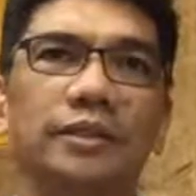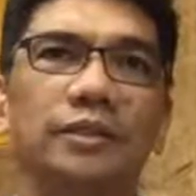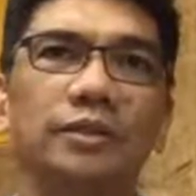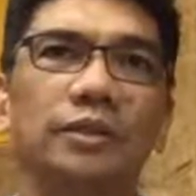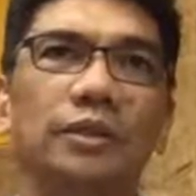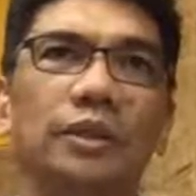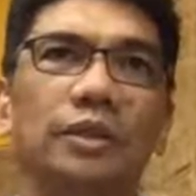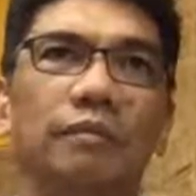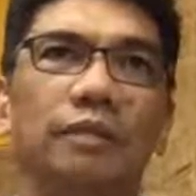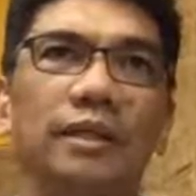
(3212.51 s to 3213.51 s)
So
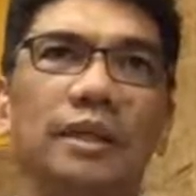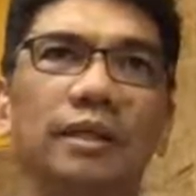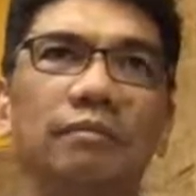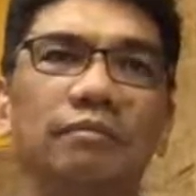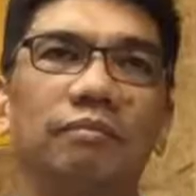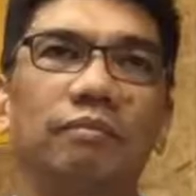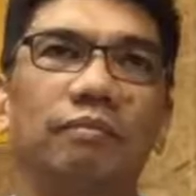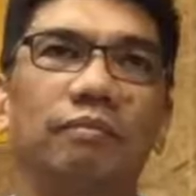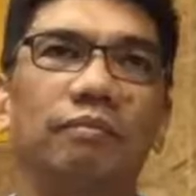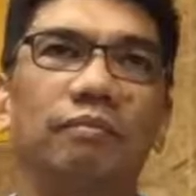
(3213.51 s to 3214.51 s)
minsan
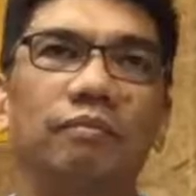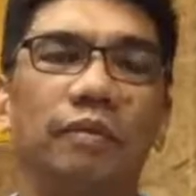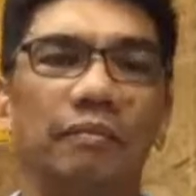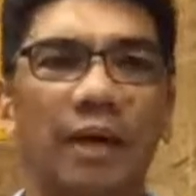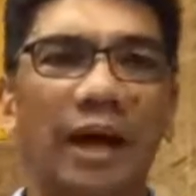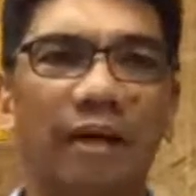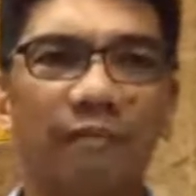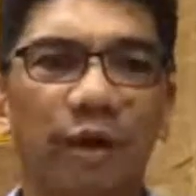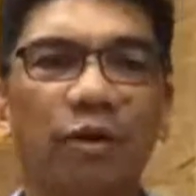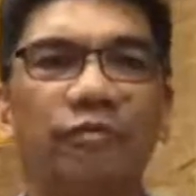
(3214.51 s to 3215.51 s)

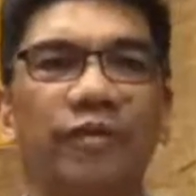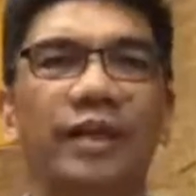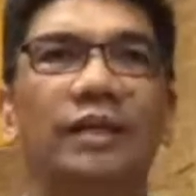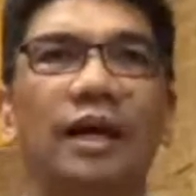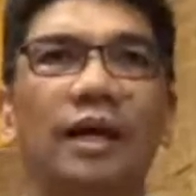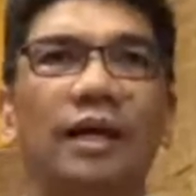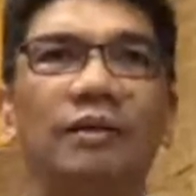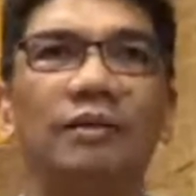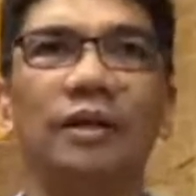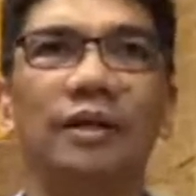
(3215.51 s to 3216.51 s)
ma-offend
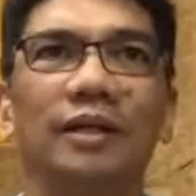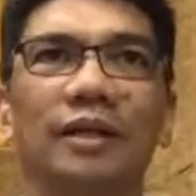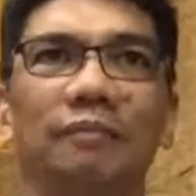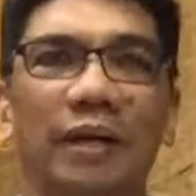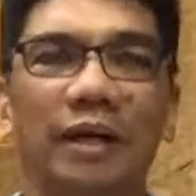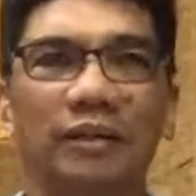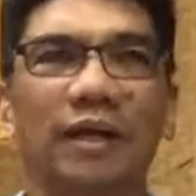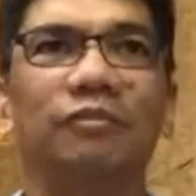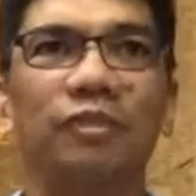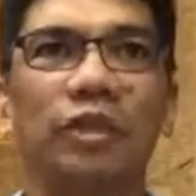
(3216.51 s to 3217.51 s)
ka or parang
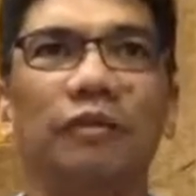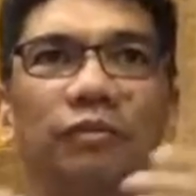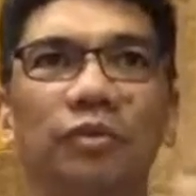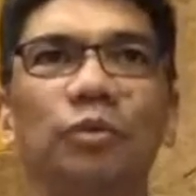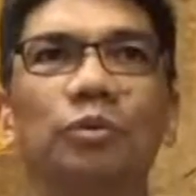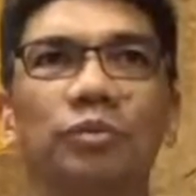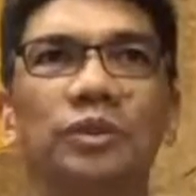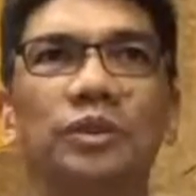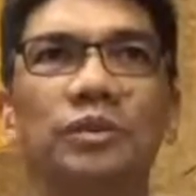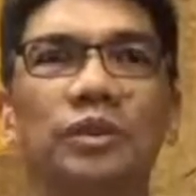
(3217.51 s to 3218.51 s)
you have
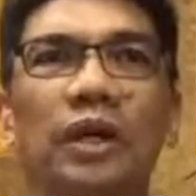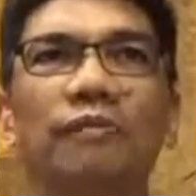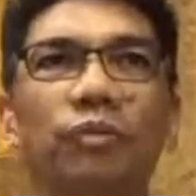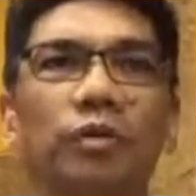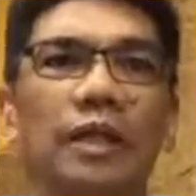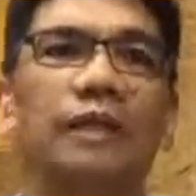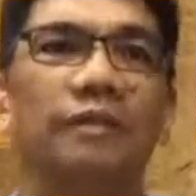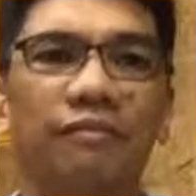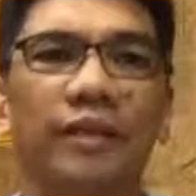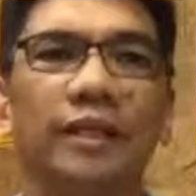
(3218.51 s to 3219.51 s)
to think
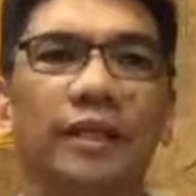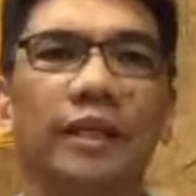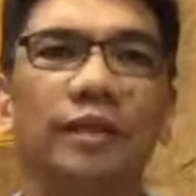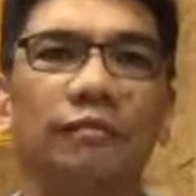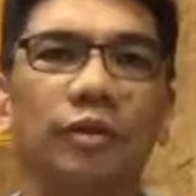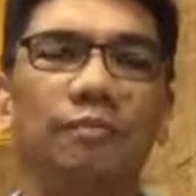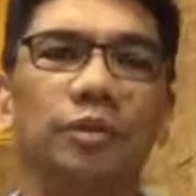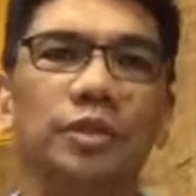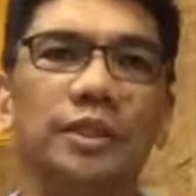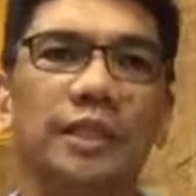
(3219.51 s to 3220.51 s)
differently, you have to
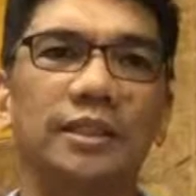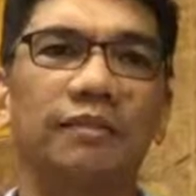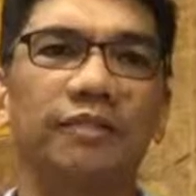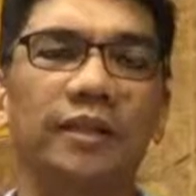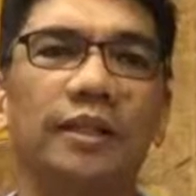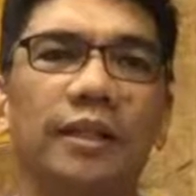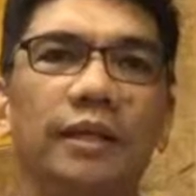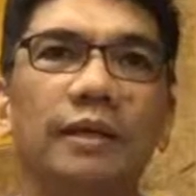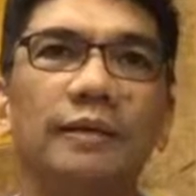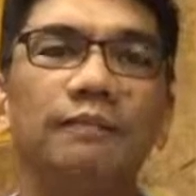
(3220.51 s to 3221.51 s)
approach things differently,